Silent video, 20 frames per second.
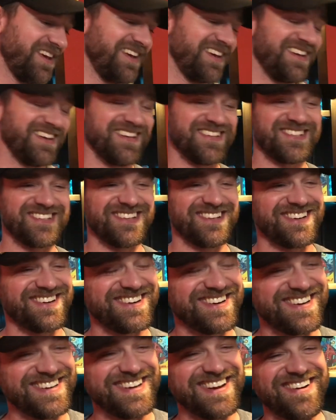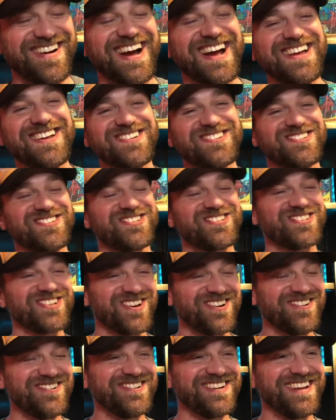is all right now i had
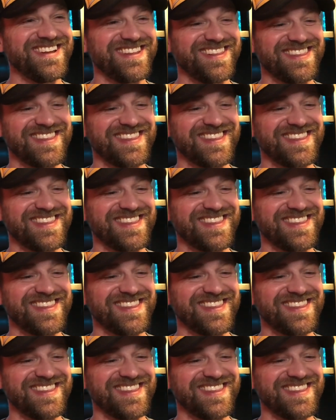shown